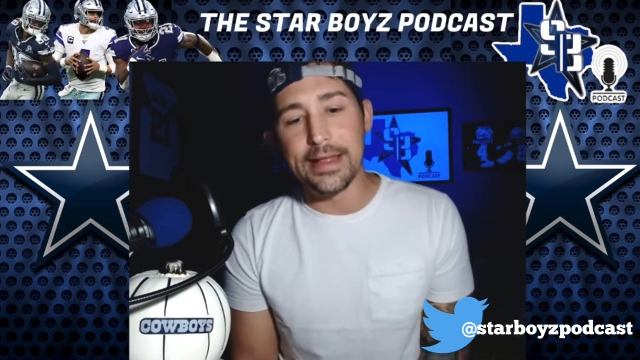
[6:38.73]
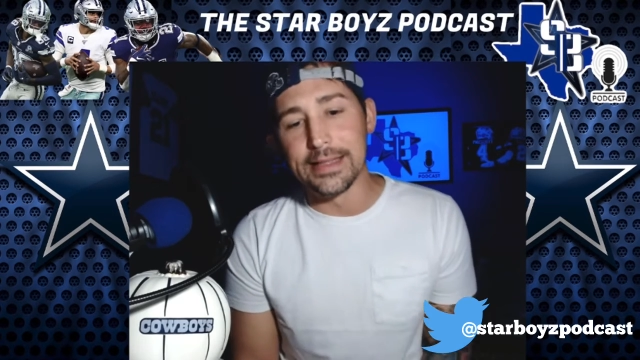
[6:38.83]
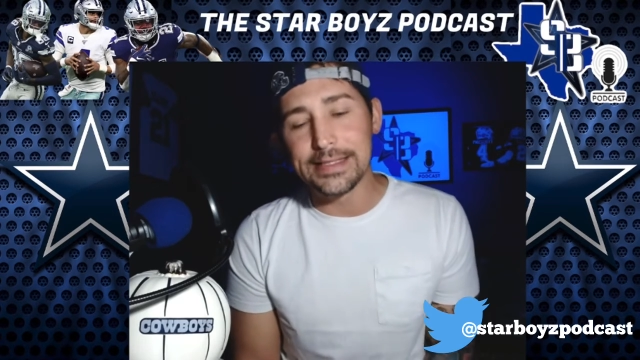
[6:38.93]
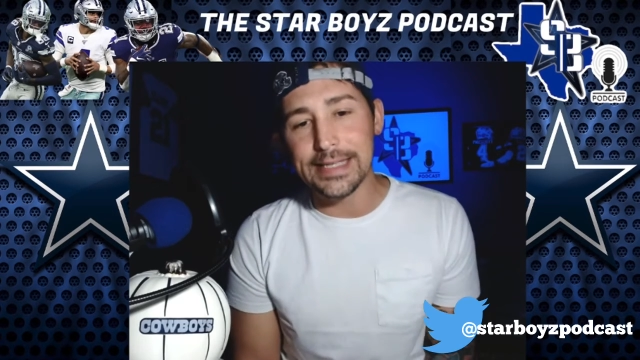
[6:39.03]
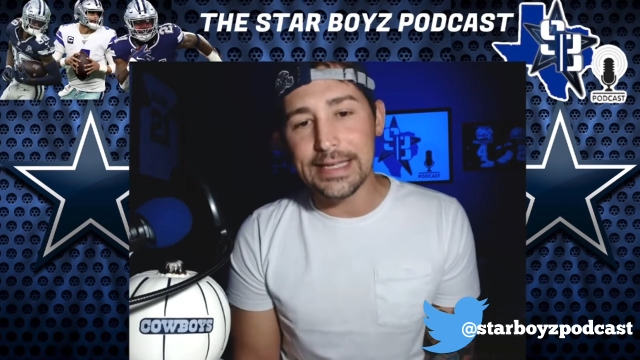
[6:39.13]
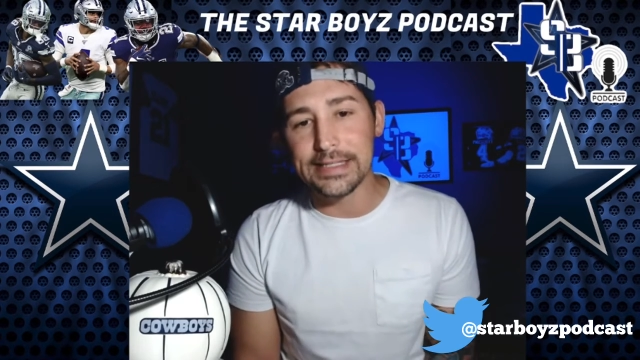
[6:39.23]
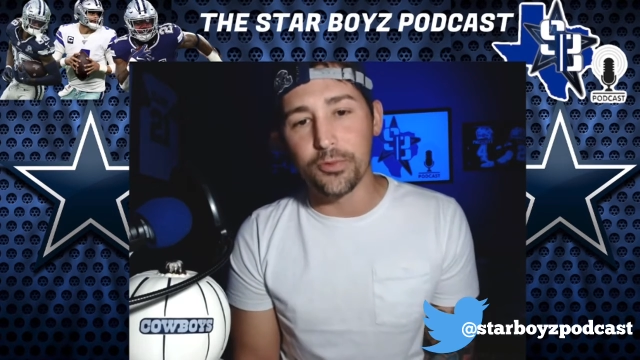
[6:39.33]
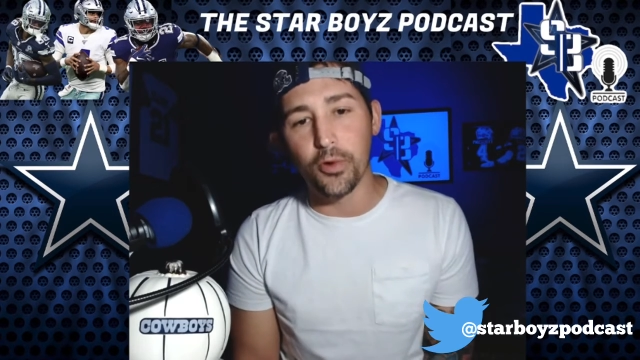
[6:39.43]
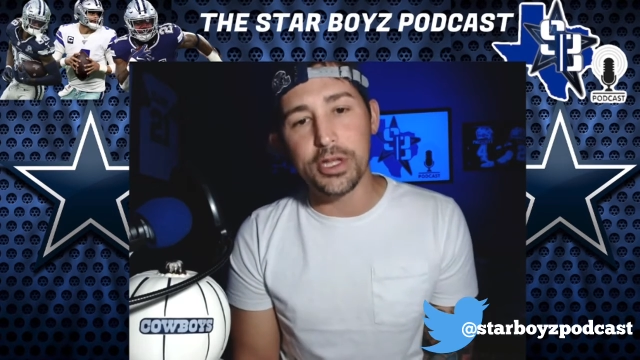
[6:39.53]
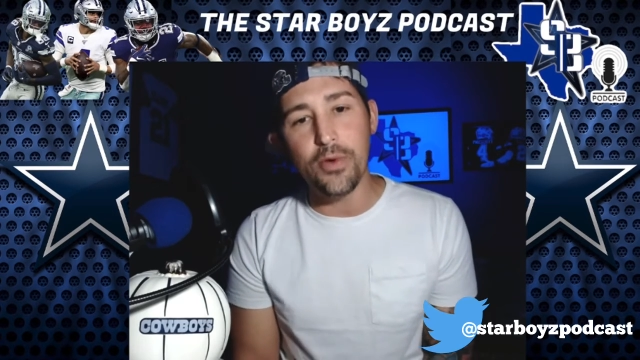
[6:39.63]
the season
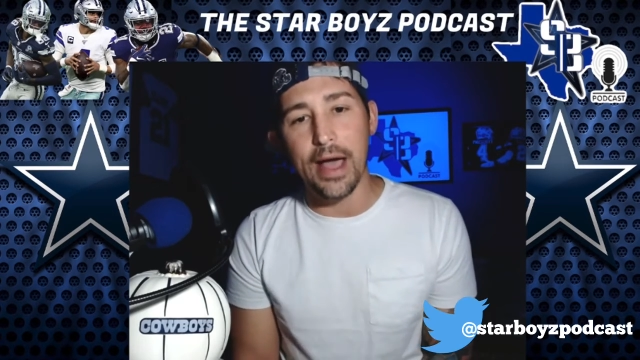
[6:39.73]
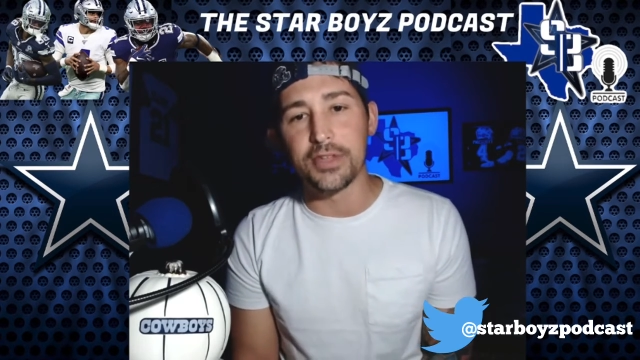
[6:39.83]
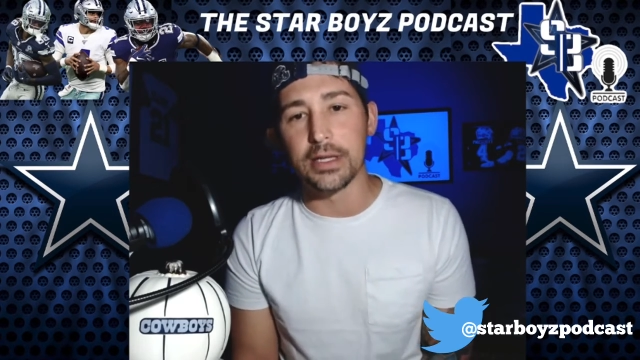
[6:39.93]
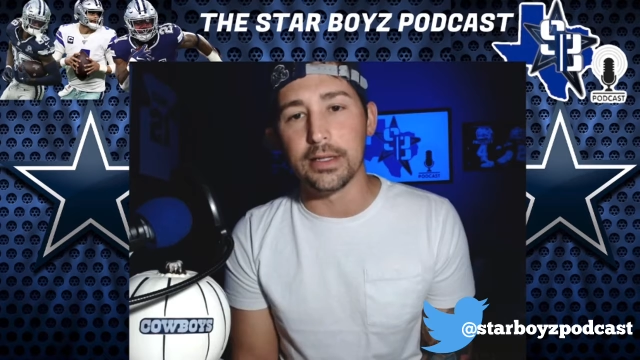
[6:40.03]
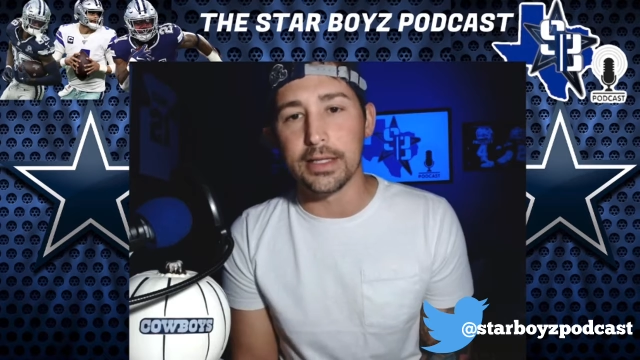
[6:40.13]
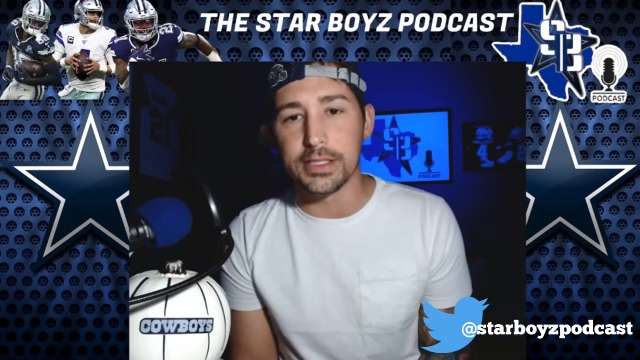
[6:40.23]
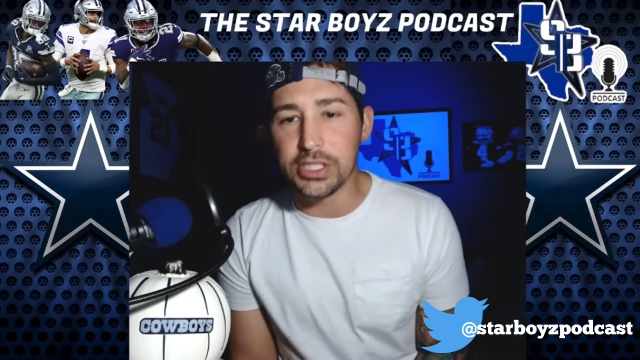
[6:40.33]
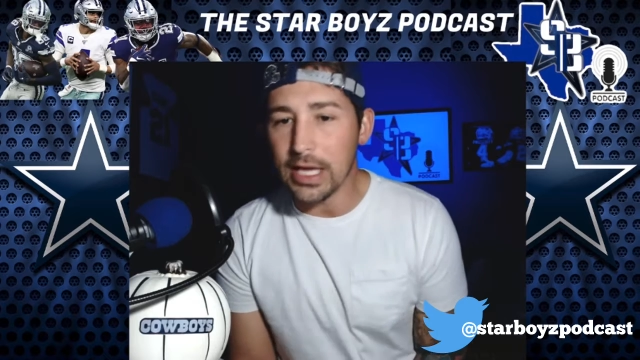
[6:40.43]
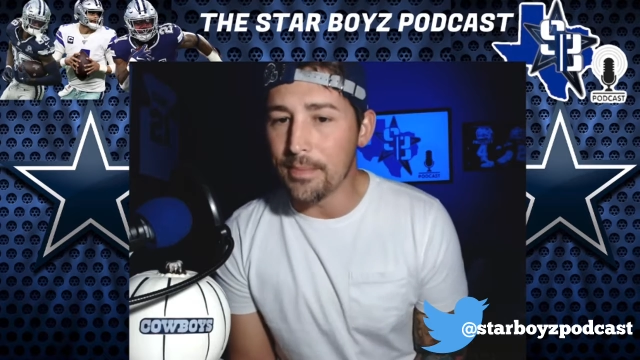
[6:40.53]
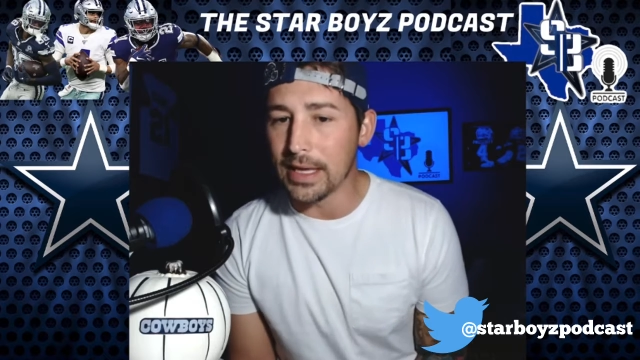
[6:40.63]
where you have to
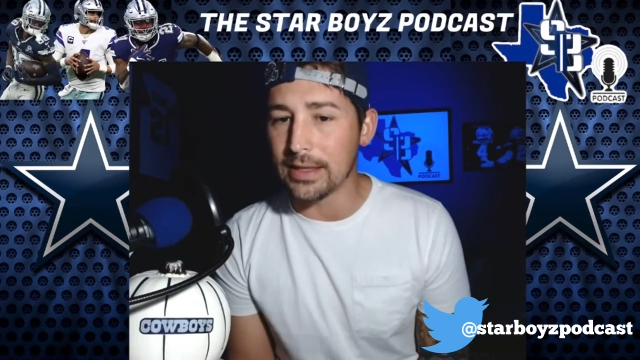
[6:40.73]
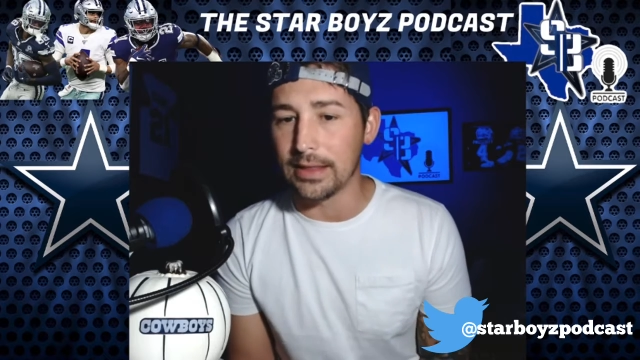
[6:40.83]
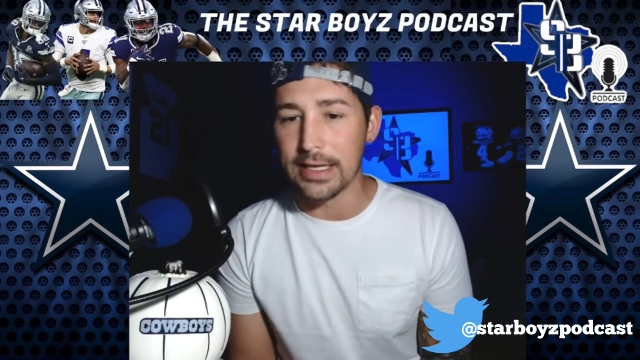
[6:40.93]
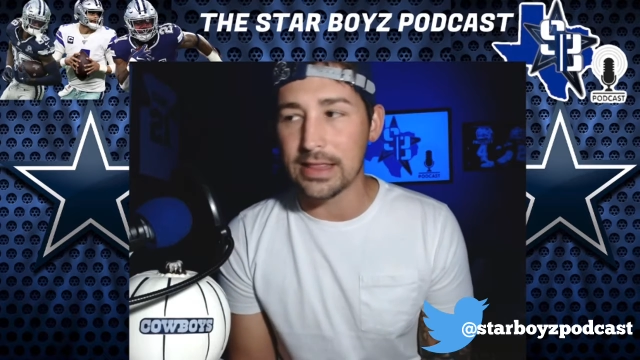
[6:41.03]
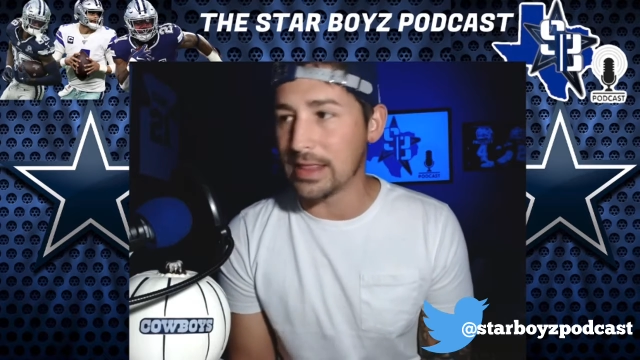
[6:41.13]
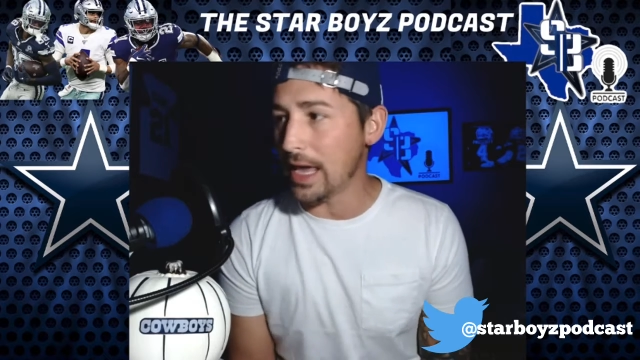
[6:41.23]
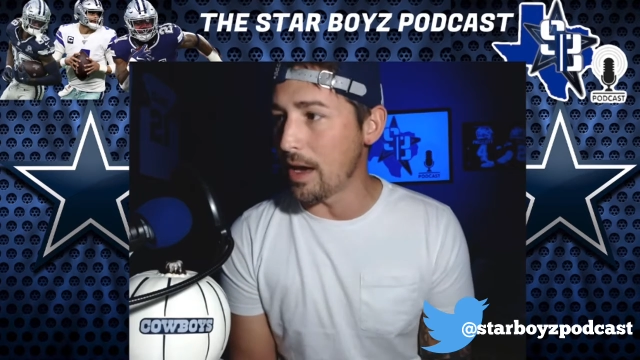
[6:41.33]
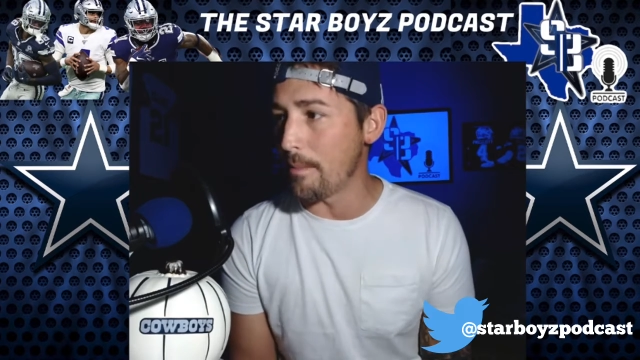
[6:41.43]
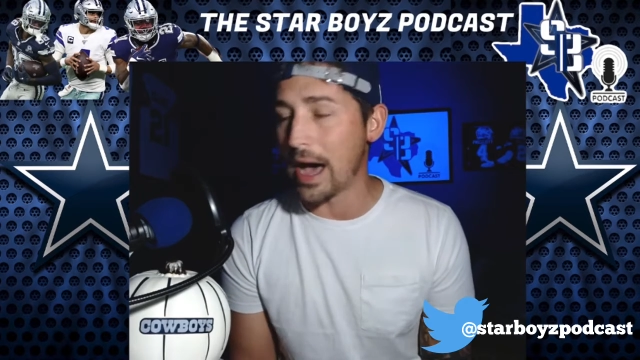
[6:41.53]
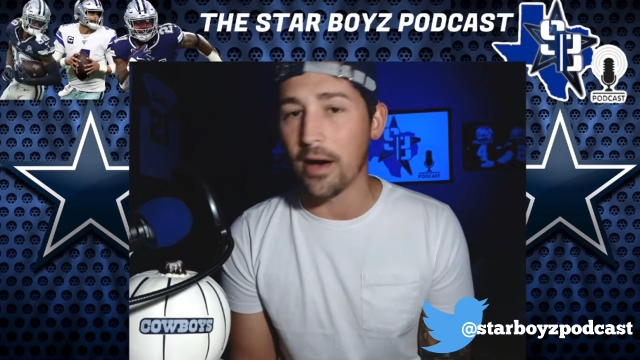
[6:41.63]
legitimately think
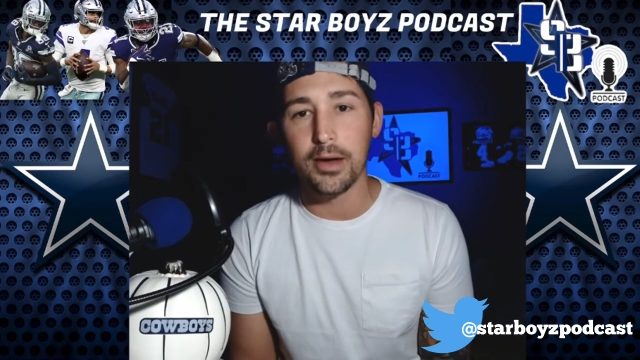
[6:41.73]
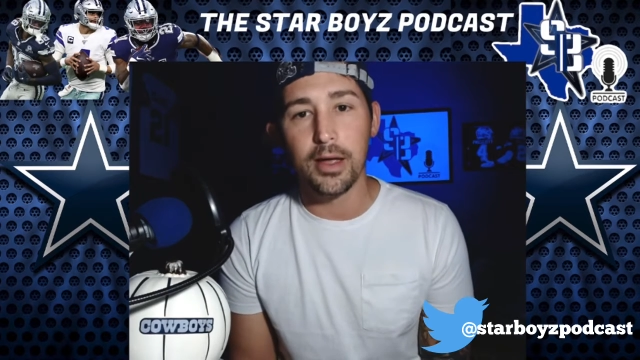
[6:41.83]
about,